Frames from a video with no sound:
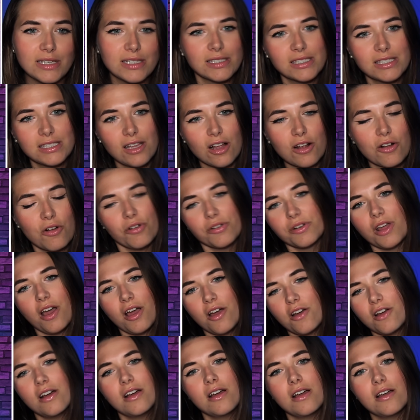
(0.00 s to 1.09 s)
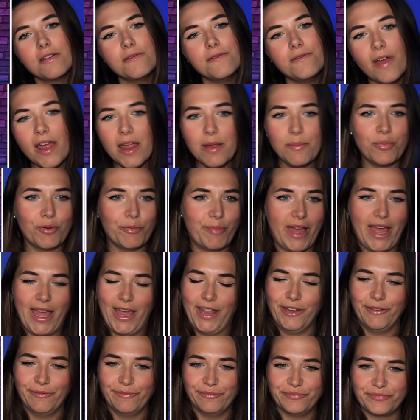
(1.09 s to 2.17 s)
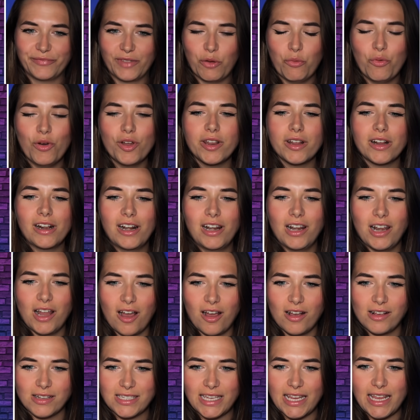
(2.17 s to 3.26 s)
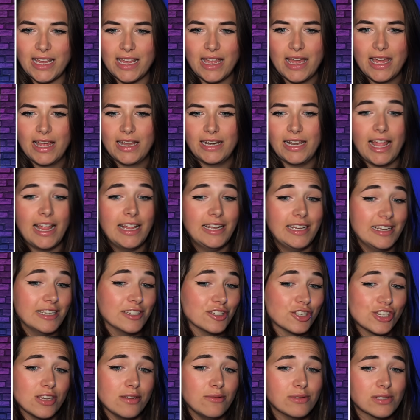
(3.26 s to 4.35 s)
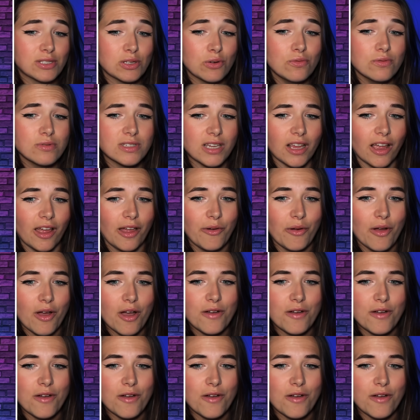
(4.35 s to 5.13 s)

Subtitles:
suck on her vape pen. What a classy lady. And she was also